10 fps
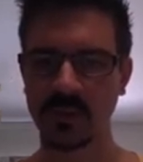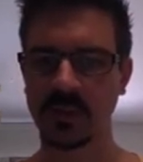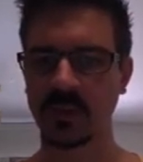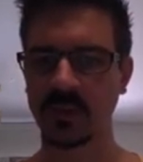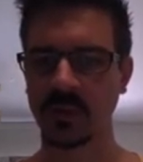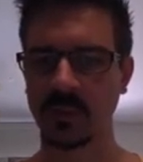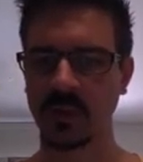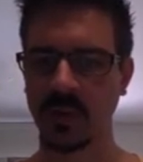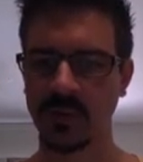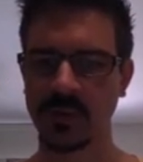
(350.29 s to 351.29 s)
You can look at
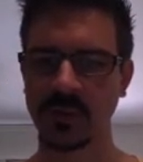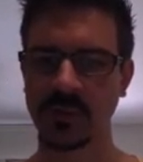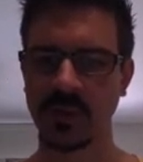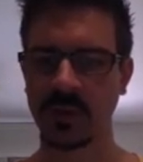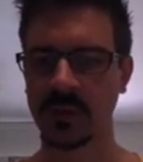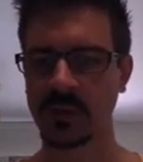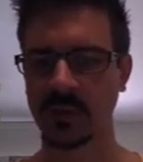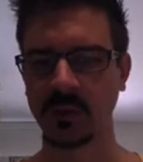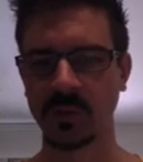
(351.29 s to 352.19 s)
privacy settings. So,